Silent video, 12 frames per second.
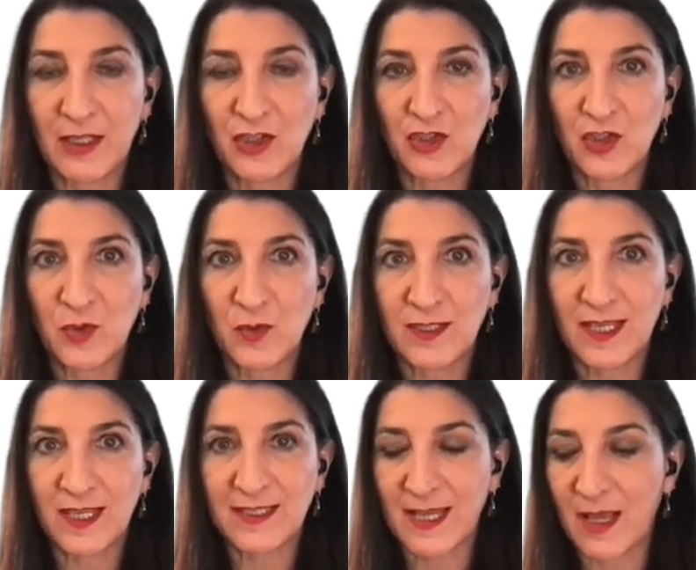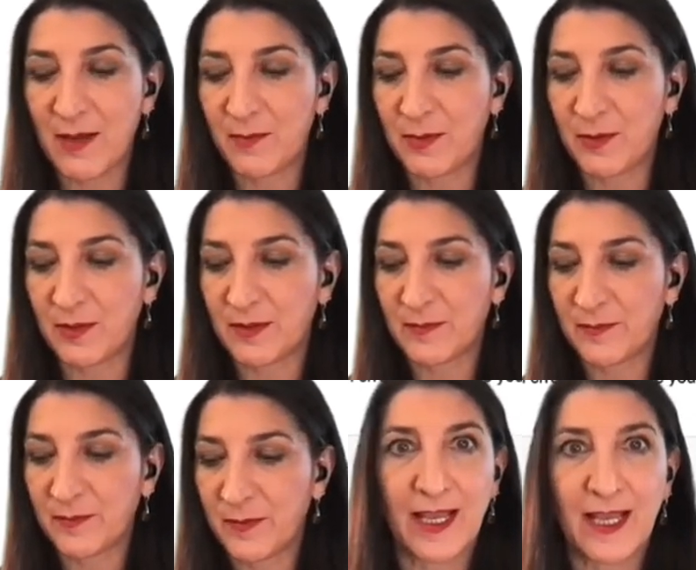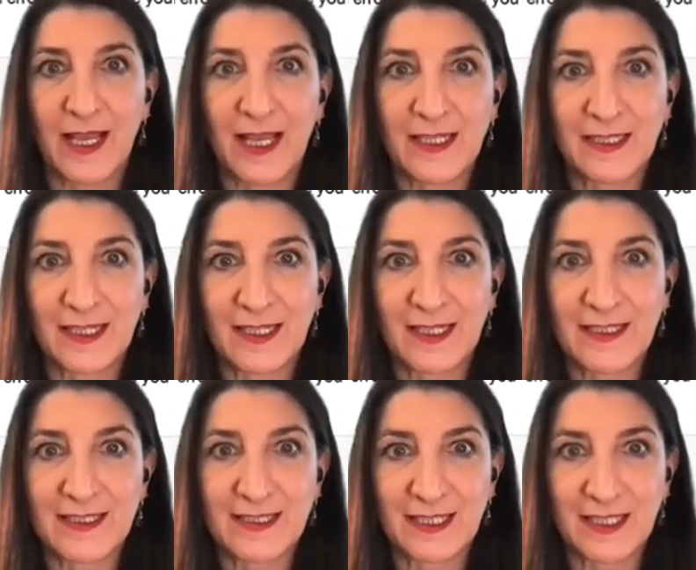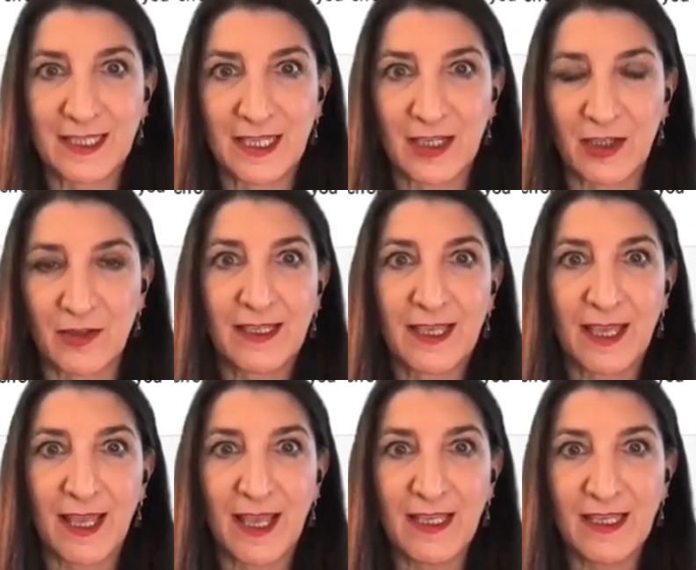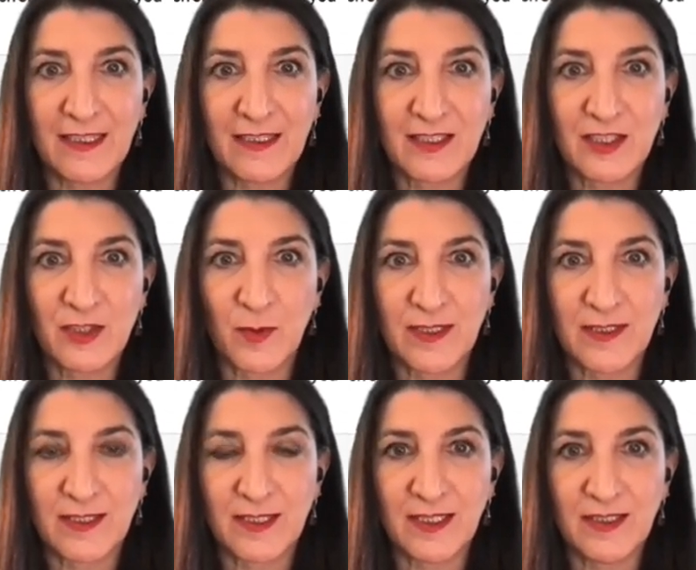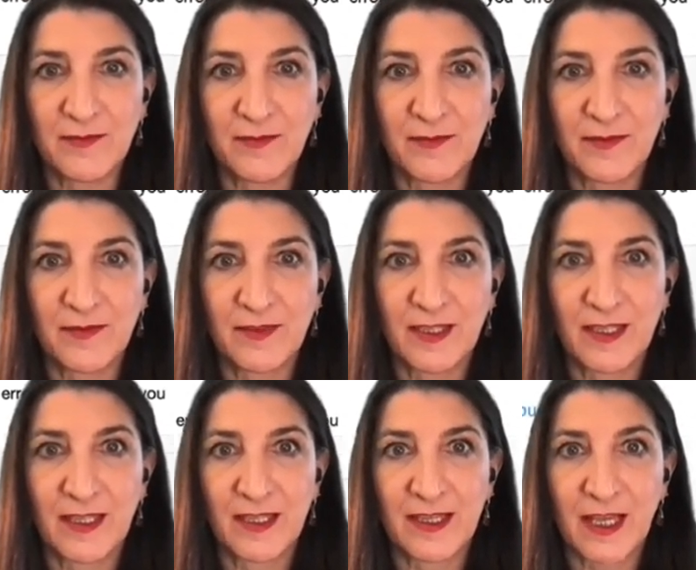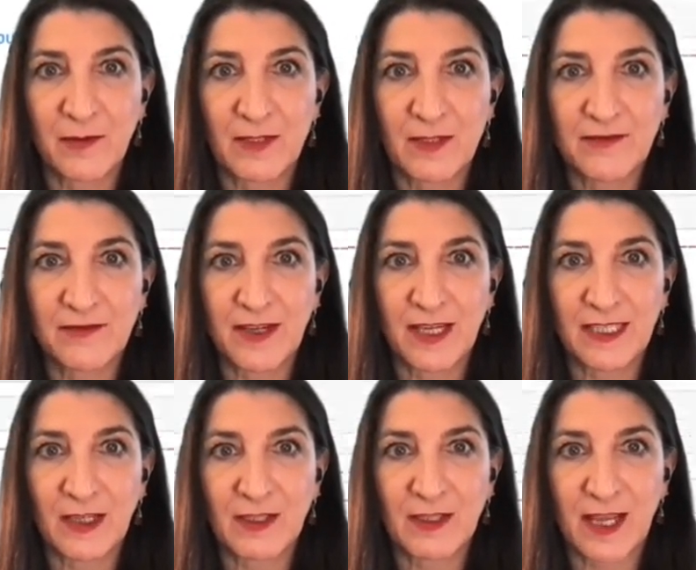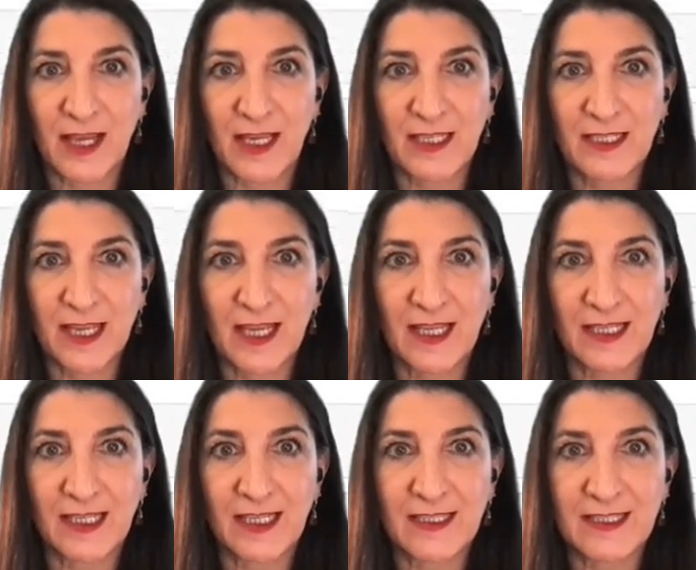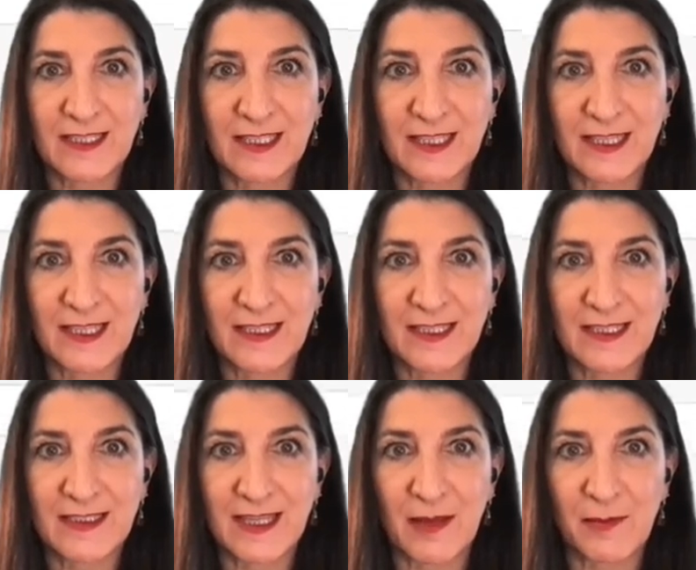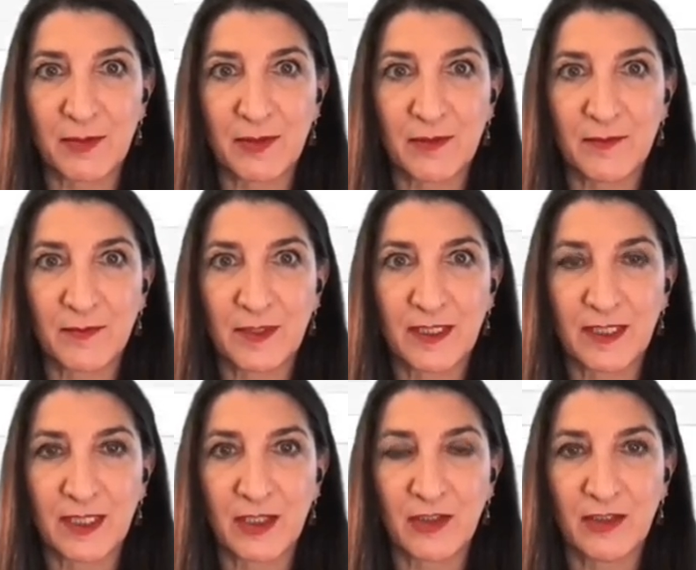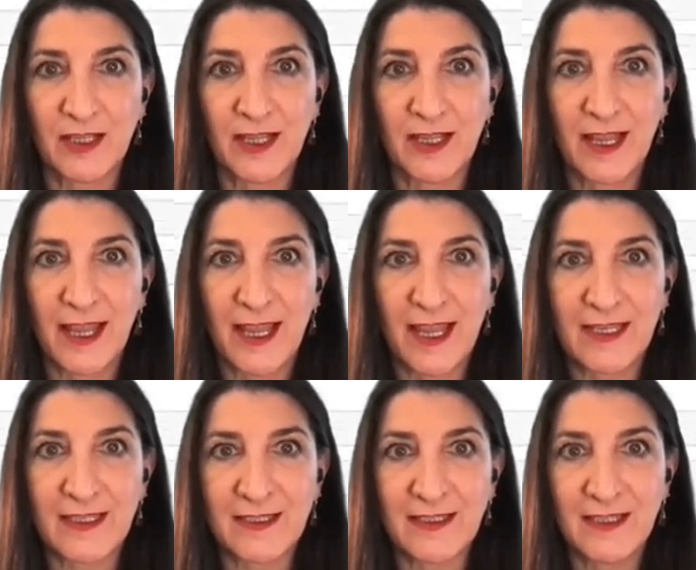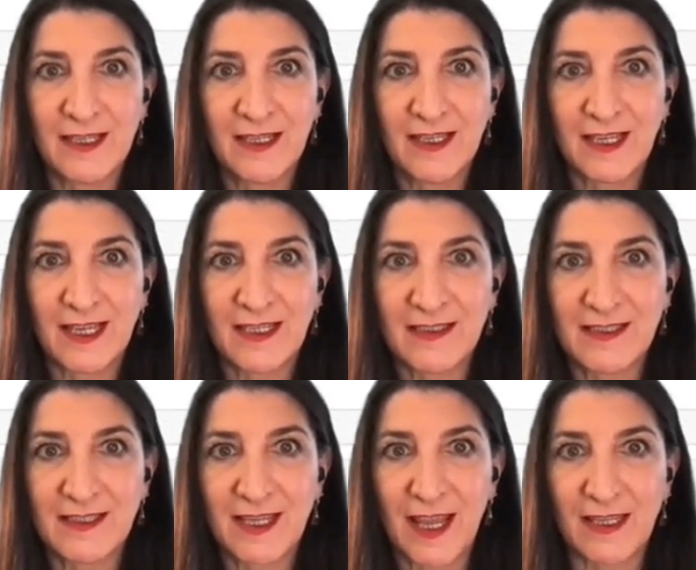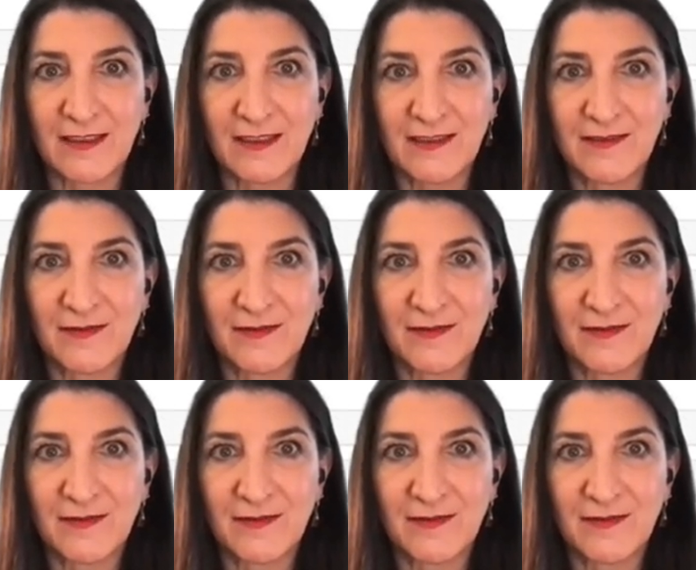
to the example. And let's see here. K is 20. That was defined outside. And let's see in this example here, N is 10.